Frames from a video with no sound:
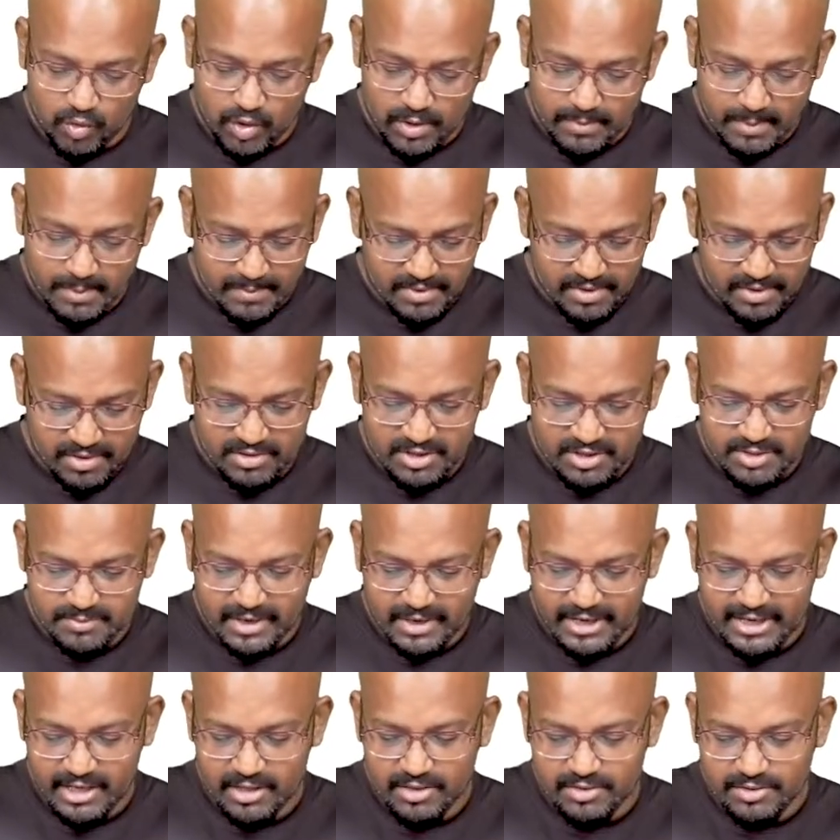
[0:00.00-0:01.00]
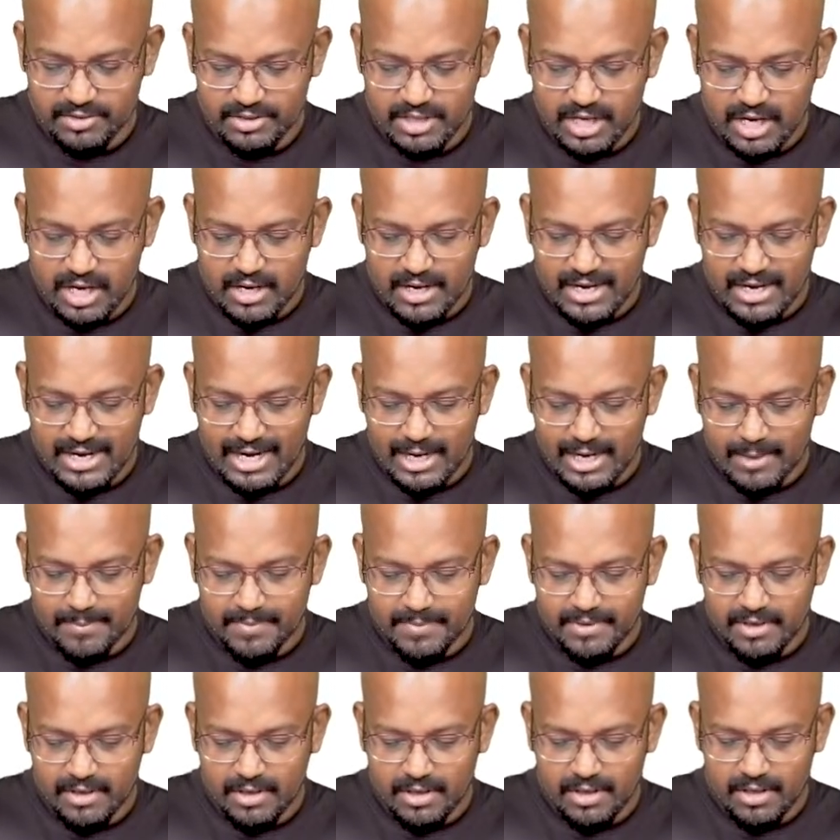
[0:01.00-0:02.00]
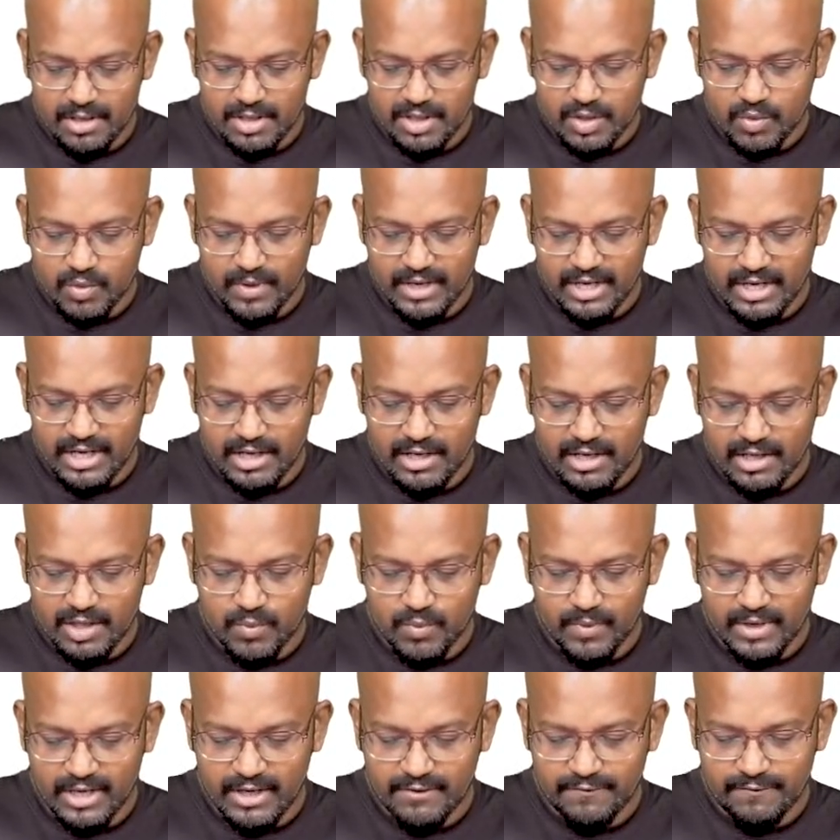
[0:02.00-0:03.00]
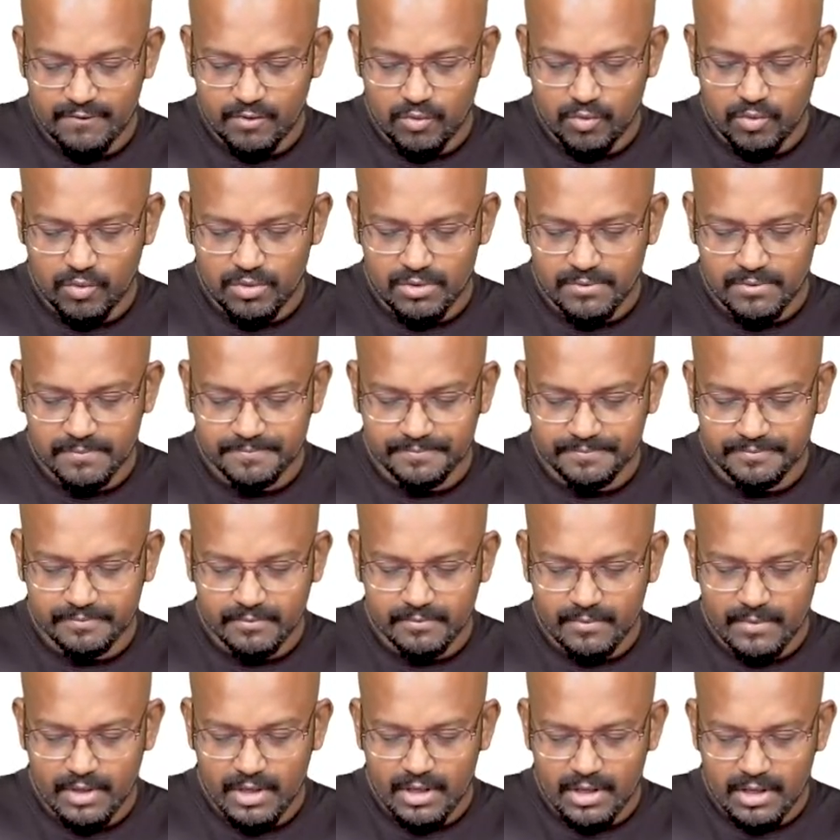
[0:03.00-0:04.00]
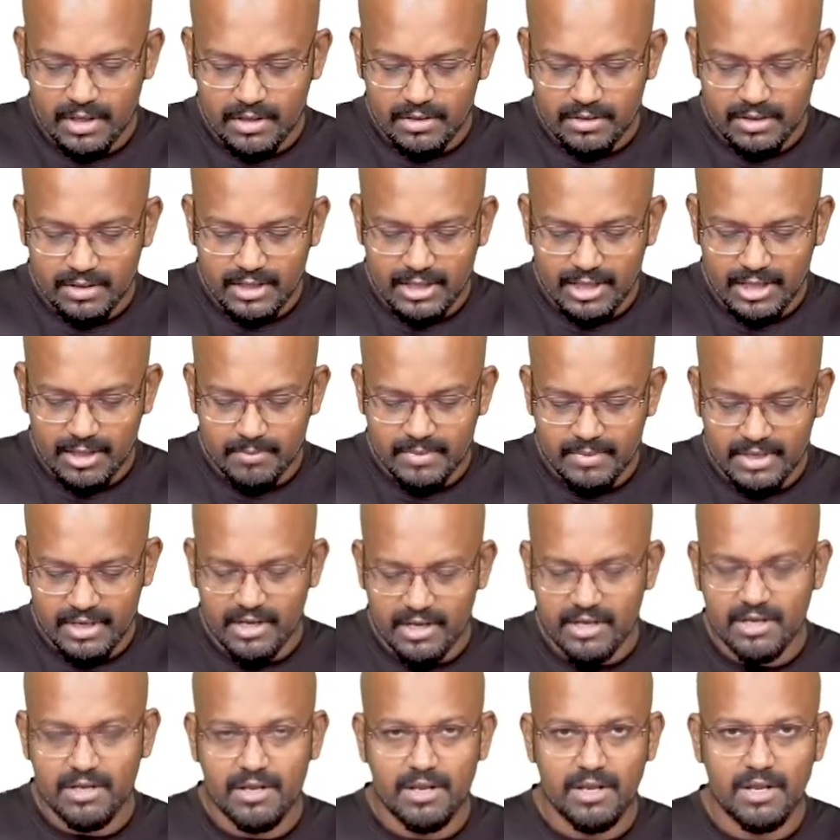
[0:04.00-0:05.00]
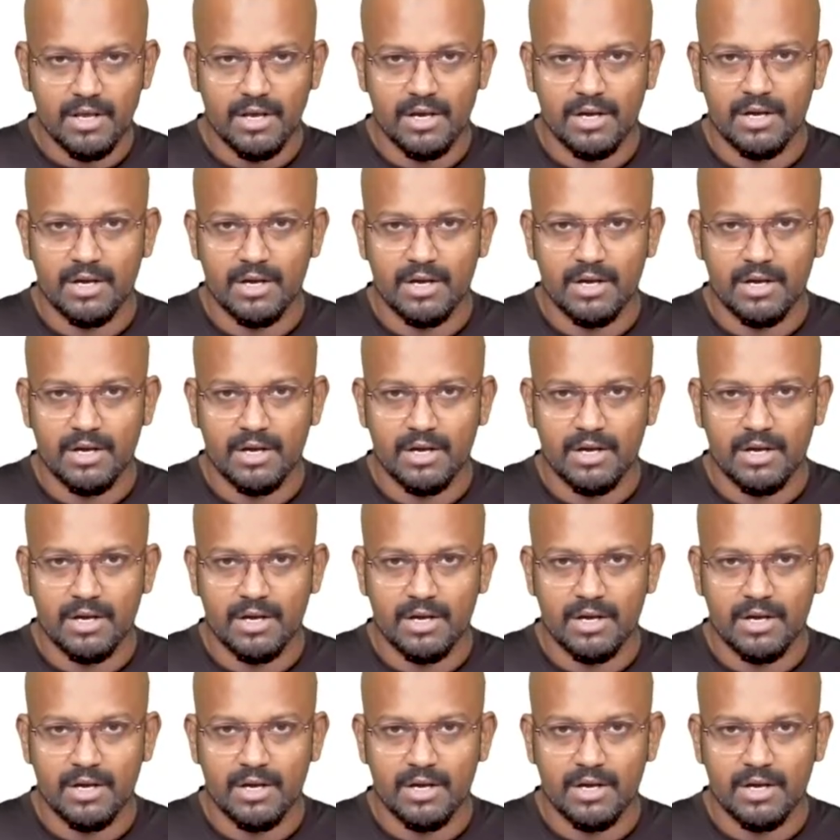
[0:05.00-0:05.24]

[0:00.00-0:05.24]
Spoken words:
remember this, my dears, April 2024, the American